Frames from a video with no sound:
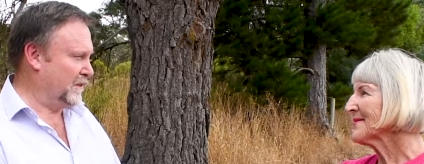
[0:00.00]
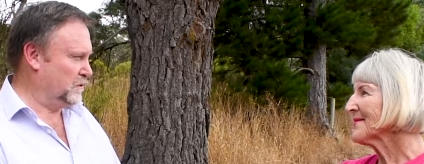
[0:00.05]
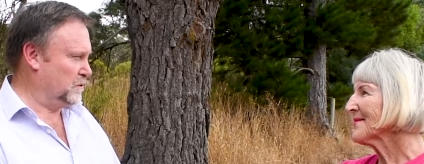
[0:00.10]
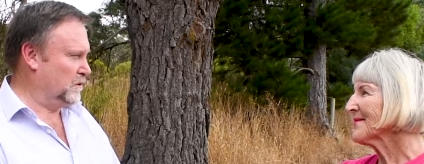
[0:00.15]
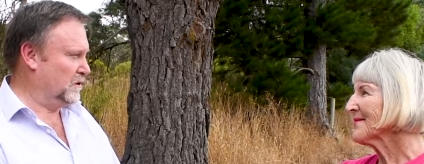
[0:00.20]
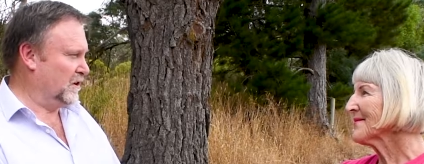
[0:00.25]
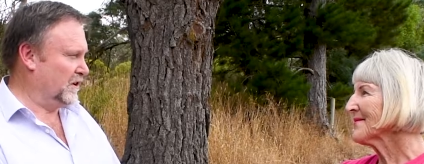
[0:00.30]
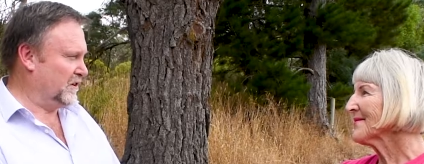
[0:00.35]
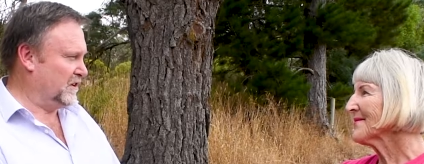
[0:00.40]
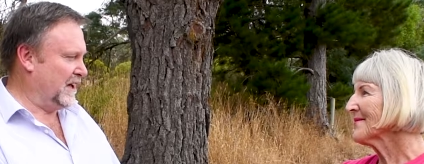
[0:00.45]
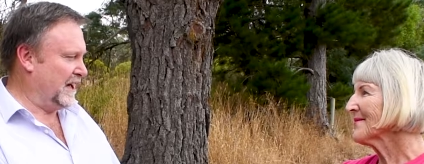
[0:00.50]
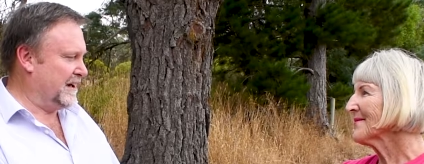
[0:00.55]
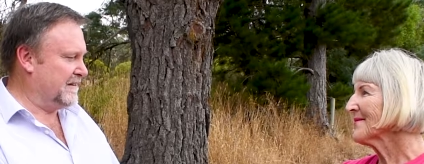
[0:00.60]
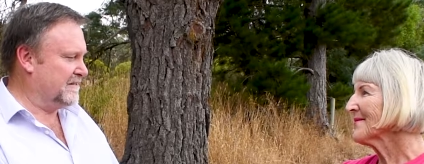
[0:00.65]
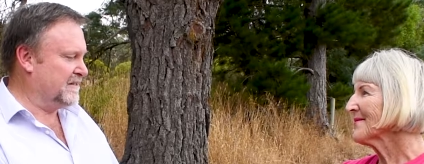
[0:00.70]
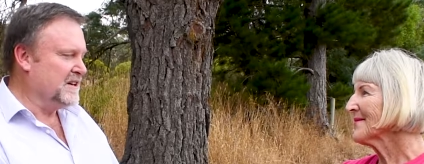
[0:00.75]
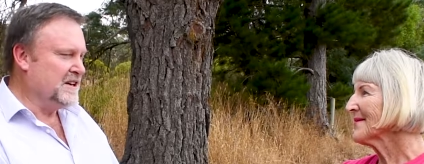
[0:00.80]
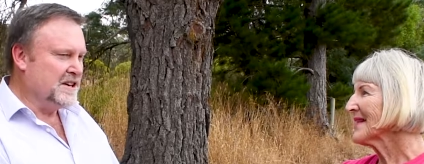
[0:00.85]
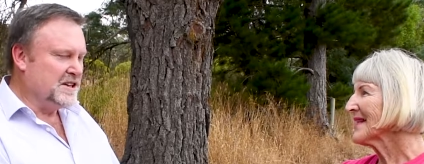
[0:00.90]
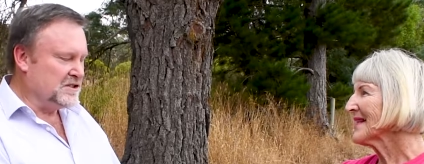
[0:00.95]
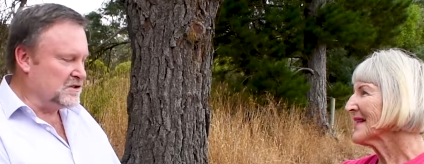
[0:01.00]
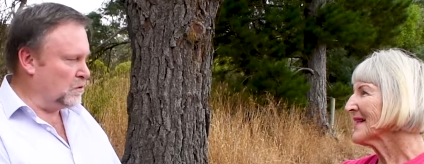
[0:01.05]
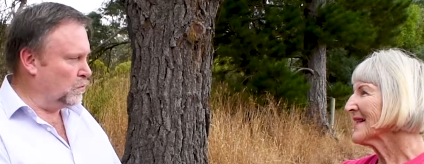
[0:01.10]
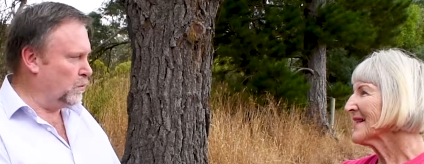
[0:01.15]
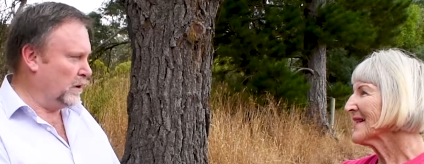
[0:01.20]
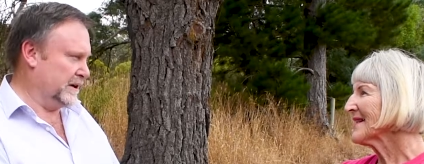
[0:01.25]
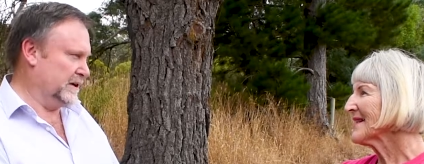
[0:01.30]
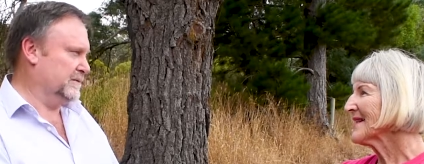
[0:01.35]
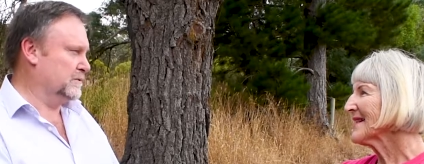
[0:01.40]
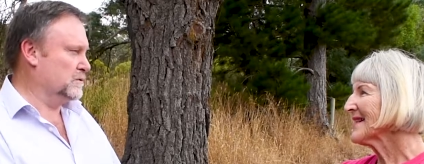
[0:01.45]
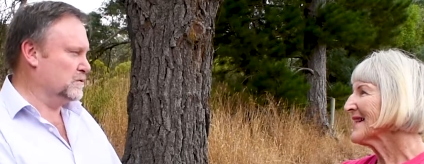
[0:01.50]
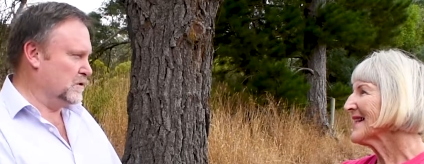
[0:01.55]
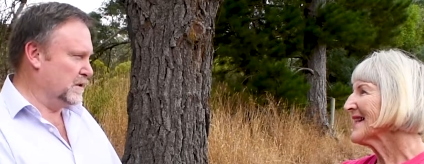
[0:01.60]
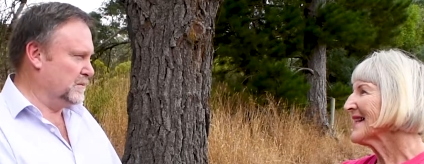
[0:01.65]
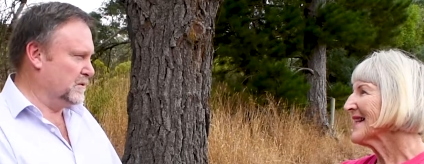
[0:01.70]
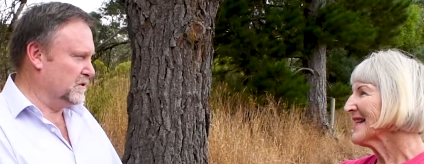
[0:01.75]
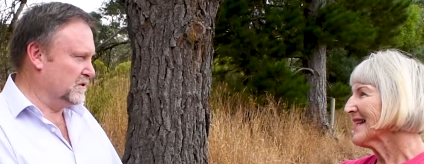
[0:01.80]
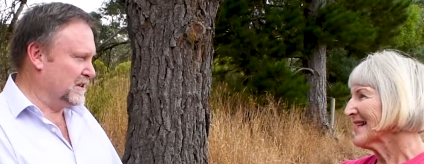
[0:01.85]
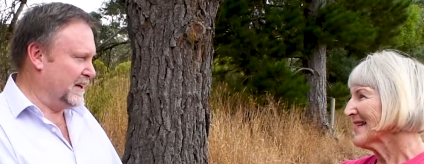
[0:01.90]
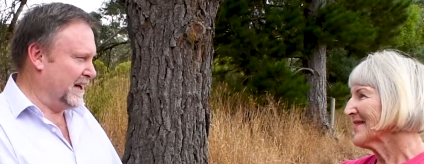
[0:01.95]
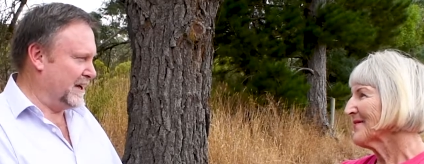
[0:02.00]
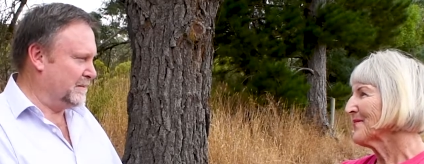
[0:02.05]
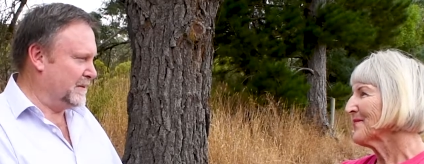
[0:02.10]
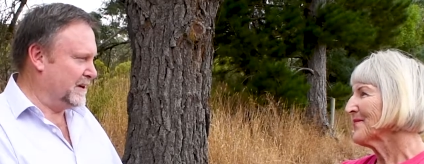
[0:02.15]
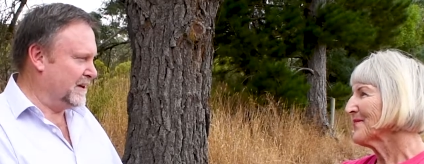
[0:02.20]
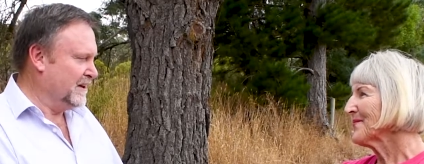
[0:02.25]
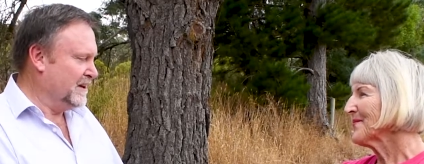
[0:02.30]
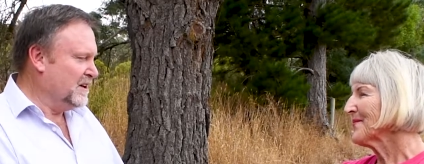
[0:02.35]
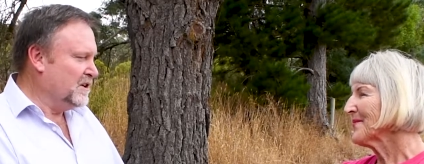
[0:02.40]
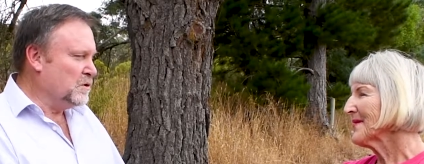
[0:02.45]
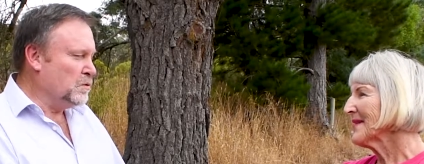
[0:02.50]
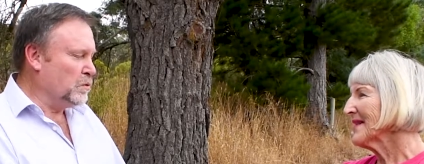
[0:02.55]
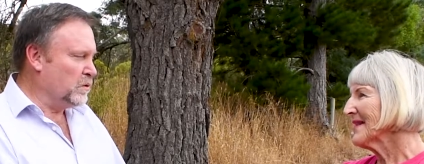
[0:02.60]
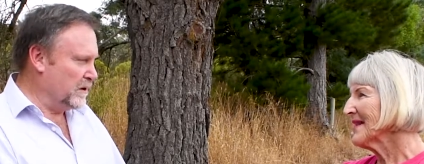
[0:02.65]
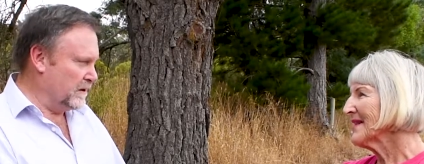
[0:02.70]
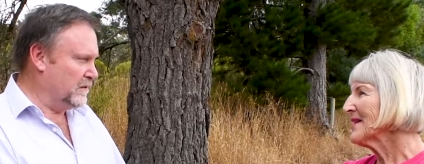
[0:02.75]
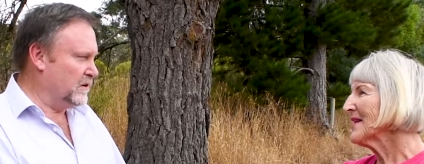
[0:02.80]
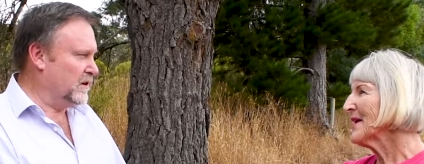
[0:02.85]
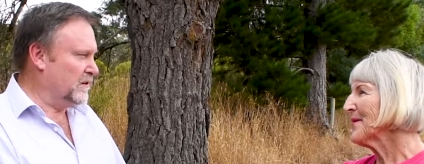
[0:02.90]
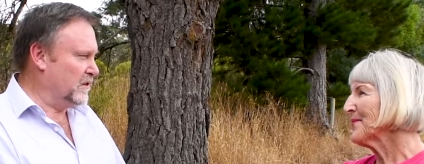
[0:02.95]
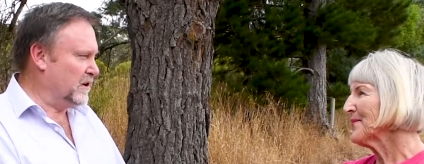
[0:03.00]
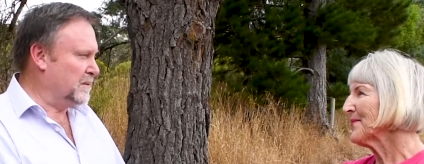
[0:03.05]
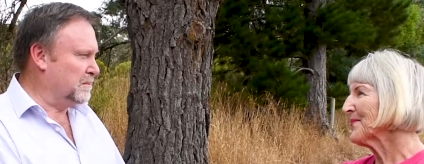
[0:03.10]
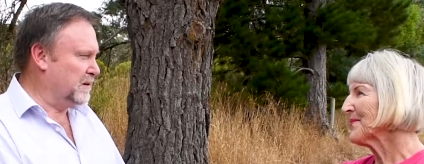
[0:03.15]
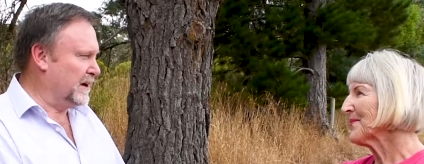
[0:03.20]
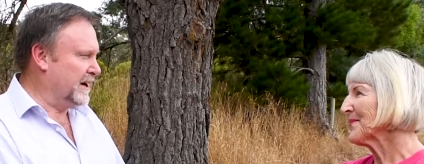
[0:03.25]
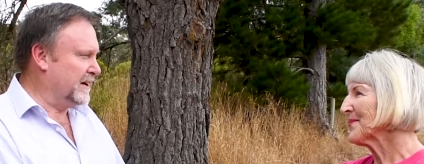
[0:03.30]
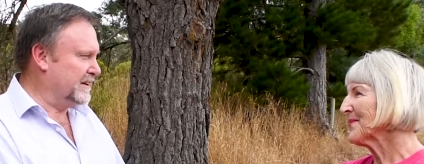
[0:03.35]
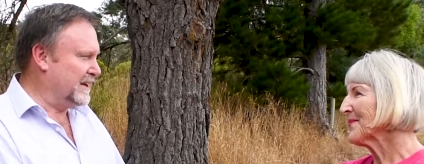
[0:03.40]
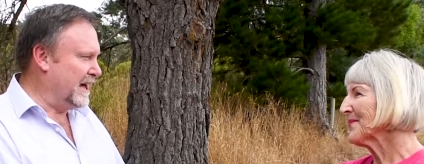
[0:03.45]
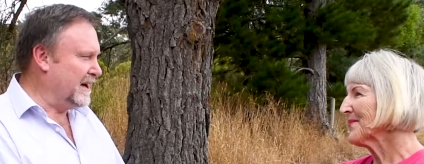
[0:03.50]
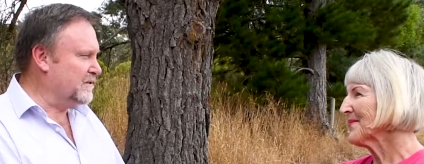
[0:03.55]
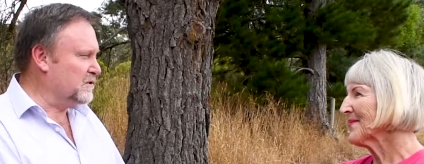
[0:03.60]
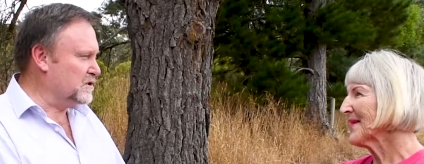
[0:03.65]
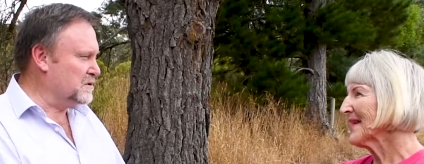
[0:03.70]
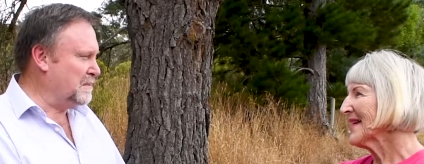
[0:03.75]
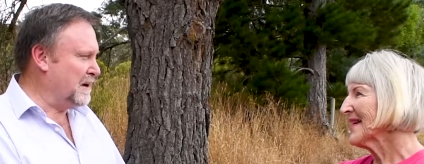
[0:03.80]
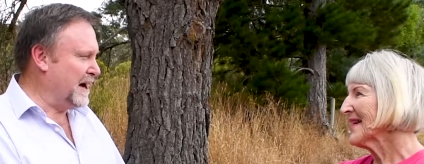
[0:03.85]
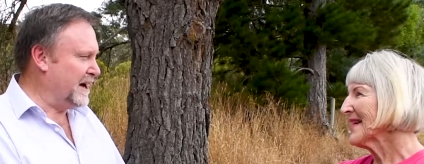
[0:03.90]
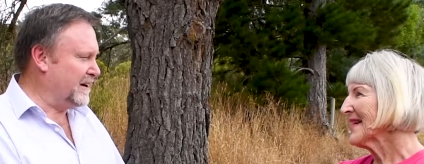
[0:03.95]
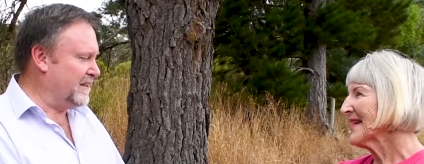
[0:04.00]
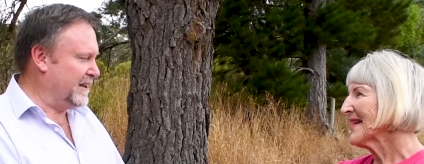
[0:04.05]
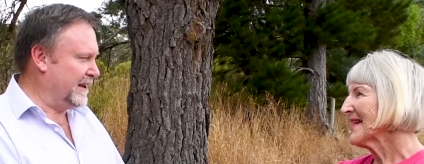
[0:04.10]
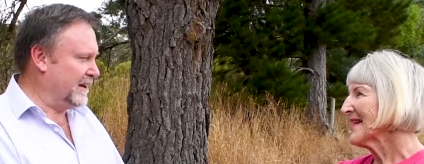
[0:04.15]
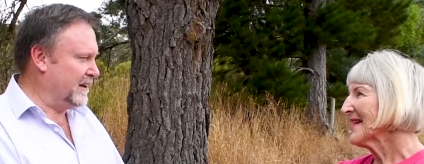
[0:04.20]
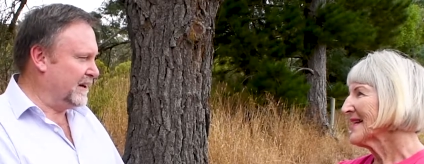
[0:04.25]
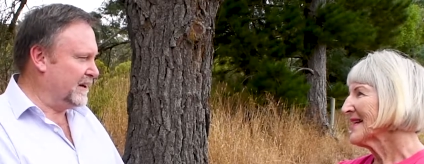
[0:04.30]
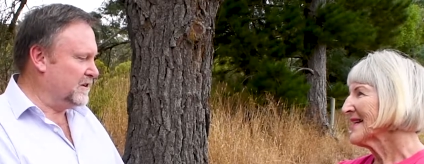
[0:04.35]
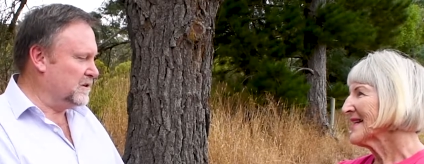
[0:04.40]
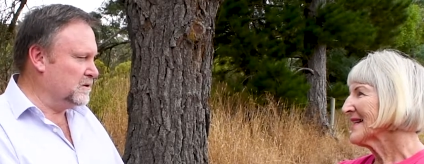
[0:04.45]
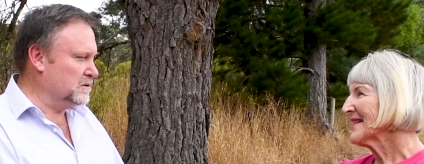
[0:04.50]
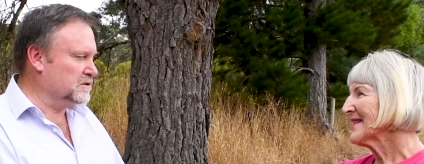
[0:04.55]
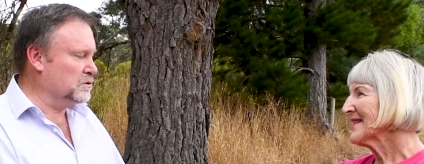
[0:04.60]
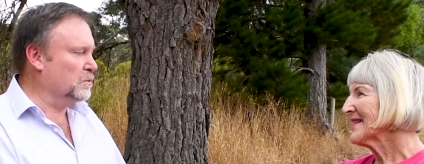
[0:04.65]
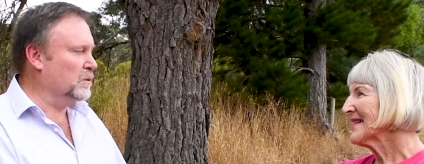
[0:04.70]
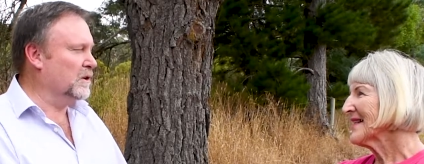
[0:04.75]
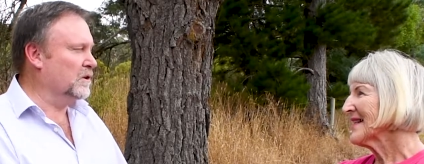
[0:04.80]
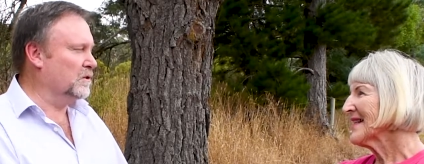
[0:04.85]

Speaker 1: through like you have. It's a wonderful tribute to Amy. We're very, very proud to have her as part of the Adelaide Hills and we